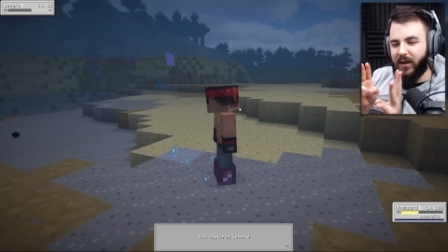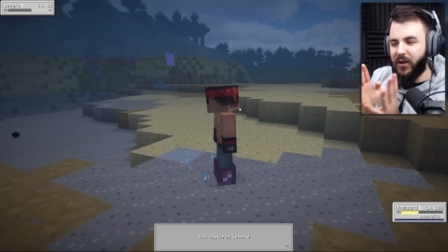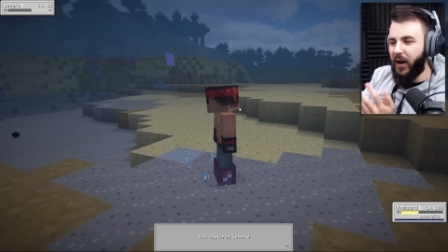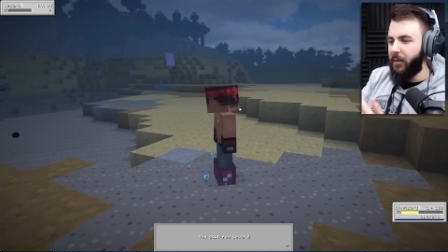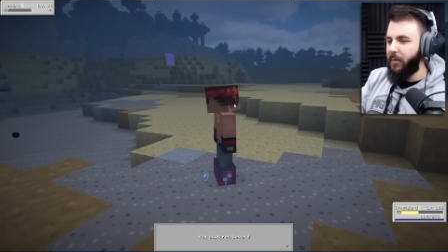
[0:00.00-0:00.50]

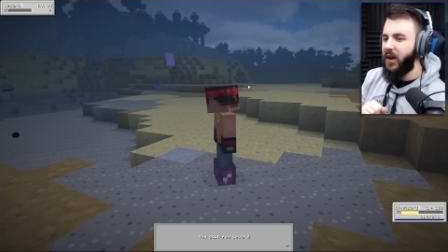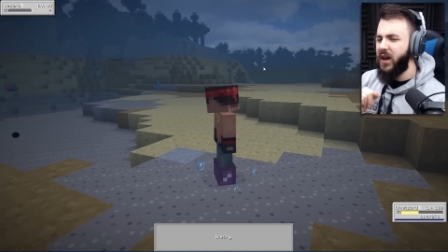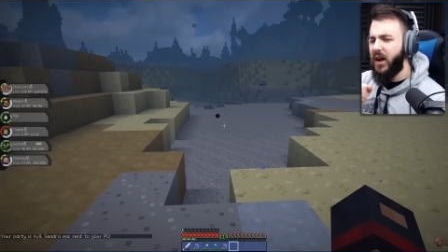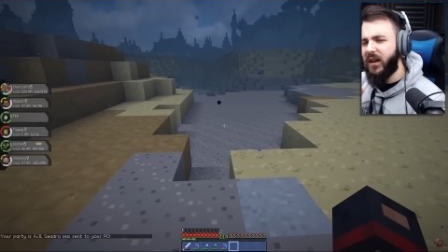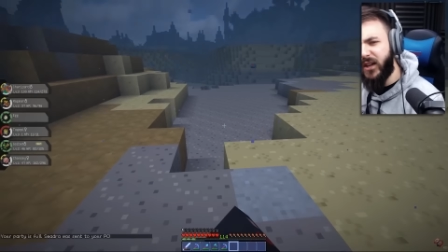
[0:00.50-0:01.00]
Got him.
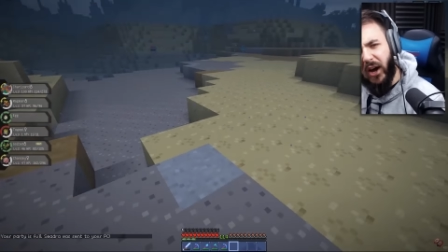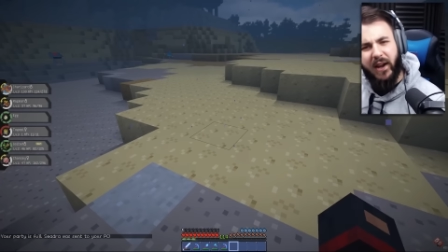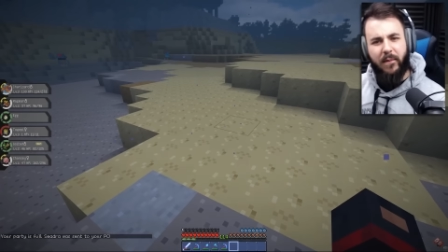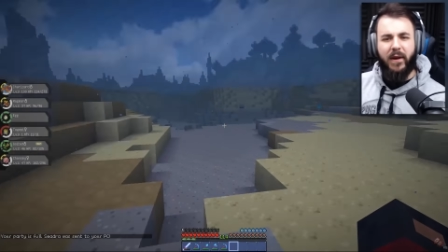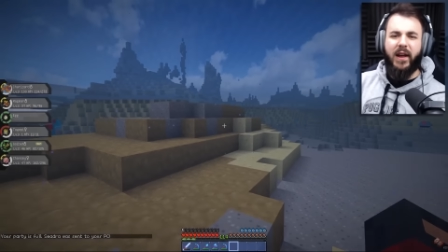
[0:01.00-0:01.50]
Got
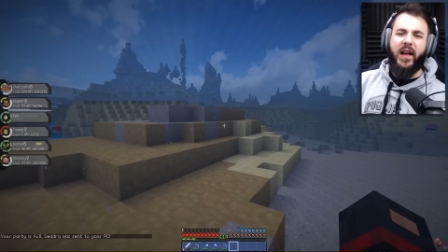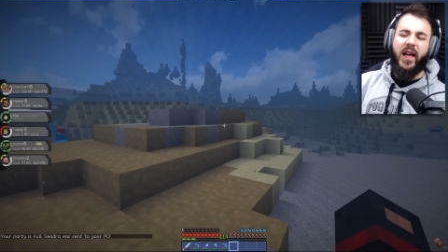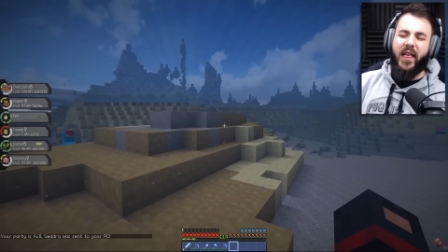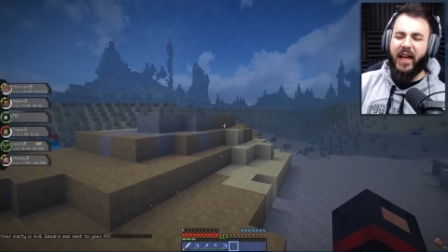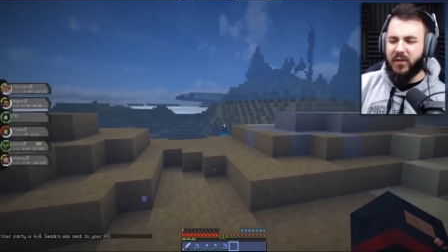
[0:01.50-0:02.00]
him.
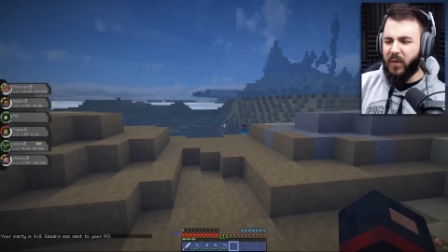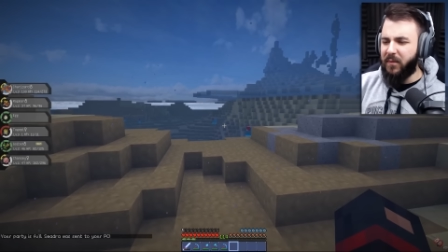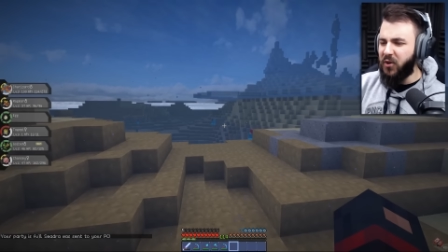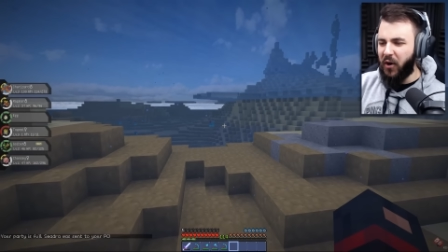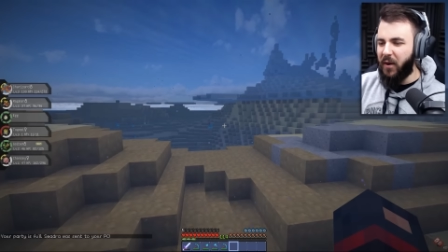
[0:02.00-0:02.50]
That's what
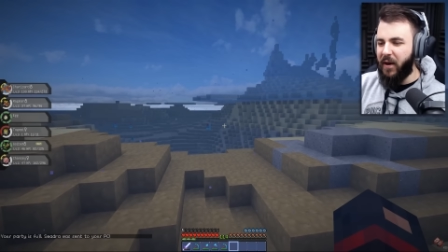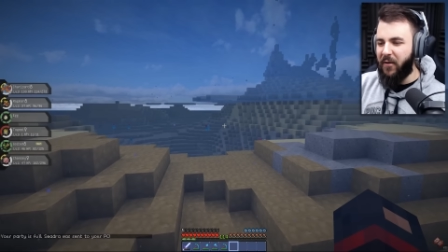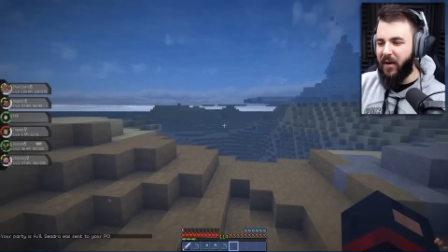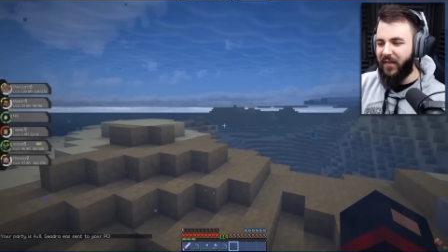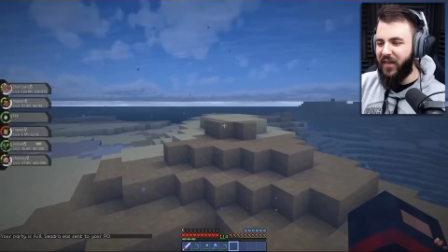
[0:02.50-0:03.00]
I'm talking about
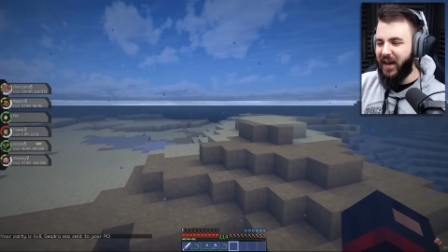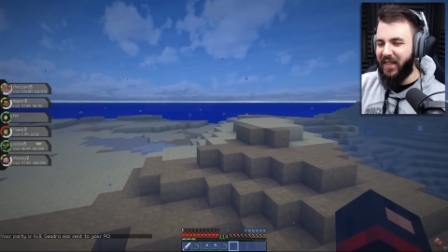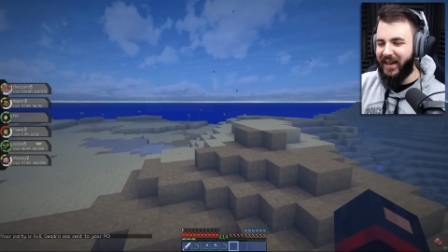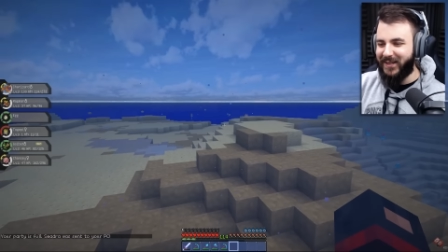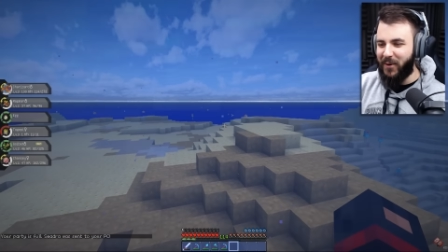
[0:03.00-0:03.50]
right there.
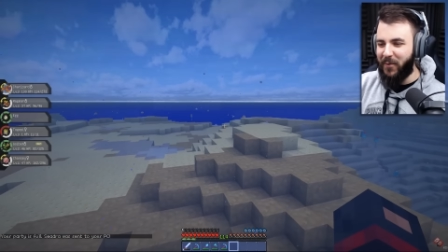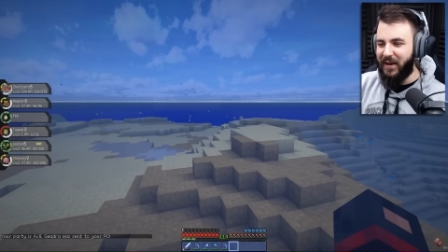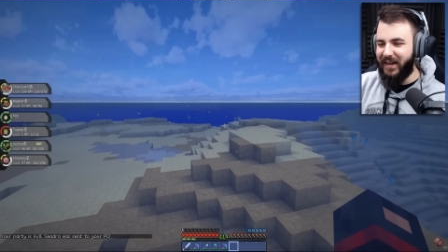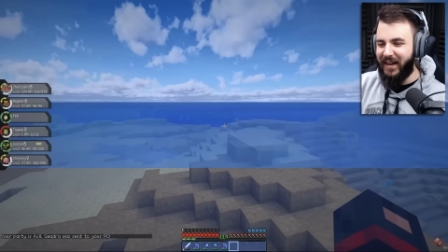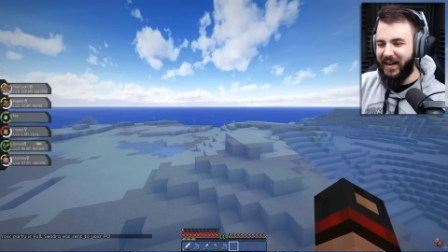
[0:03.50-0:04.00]
That's what
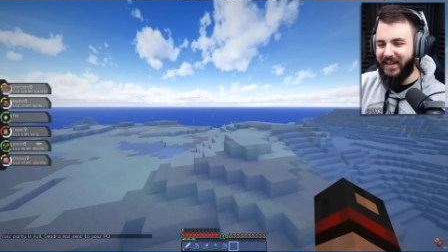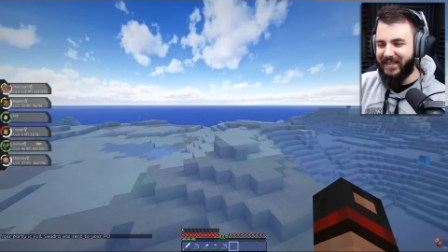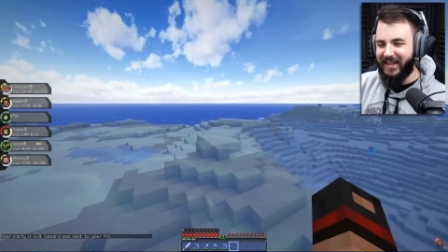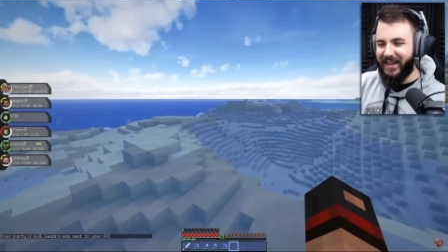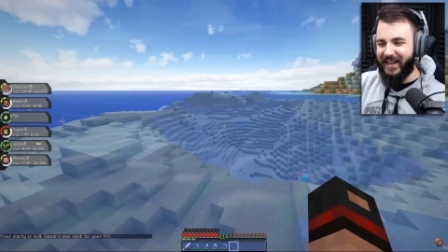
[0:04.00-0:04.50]
we
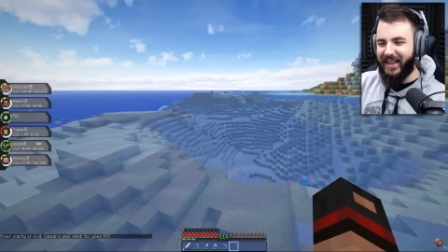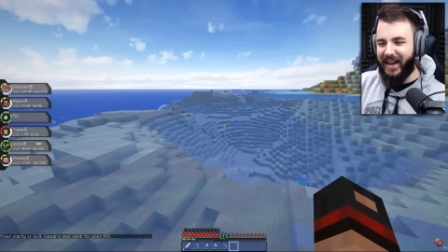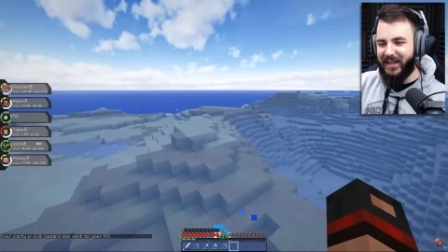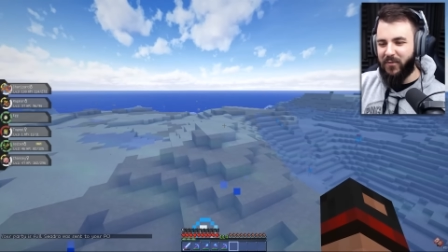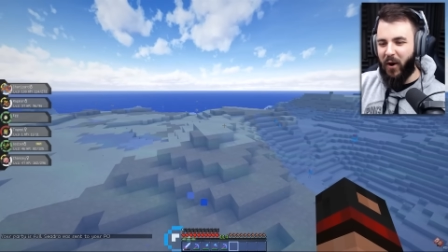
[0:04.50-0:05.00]
need.
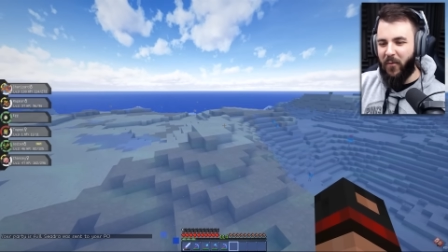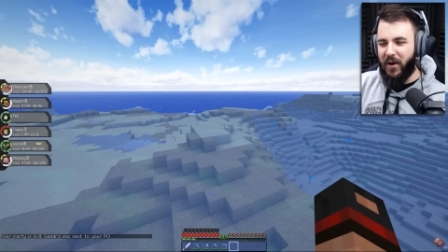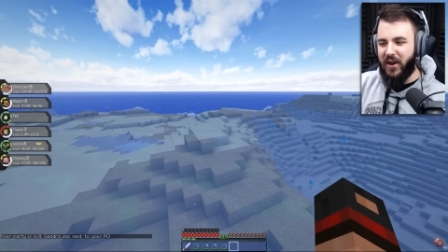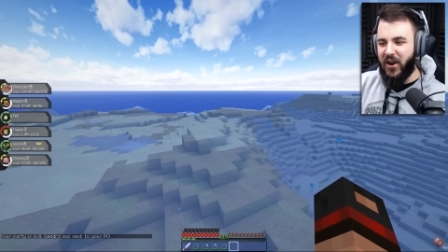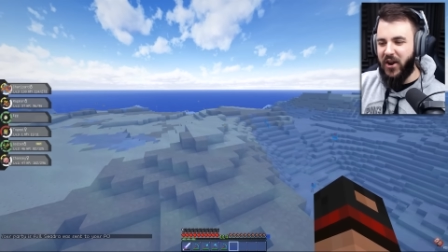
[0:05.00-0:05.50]
That is what
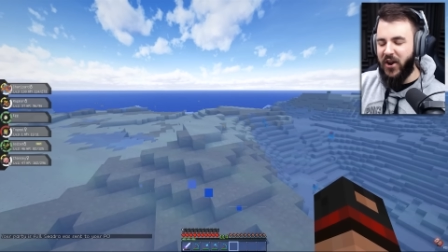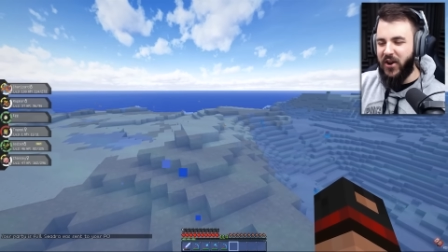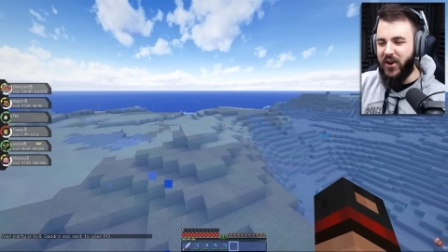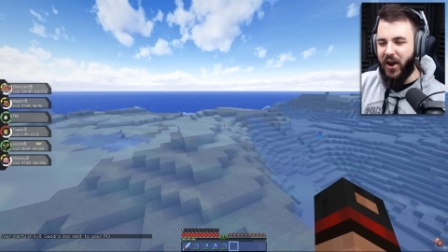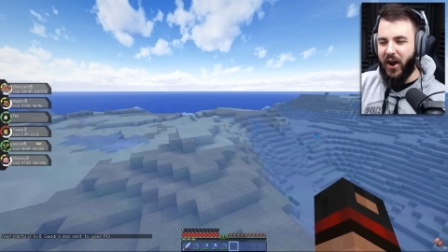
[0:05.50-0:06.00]
we
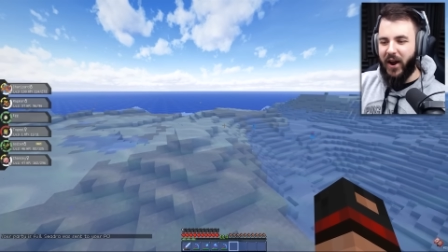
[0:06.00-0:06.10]
need.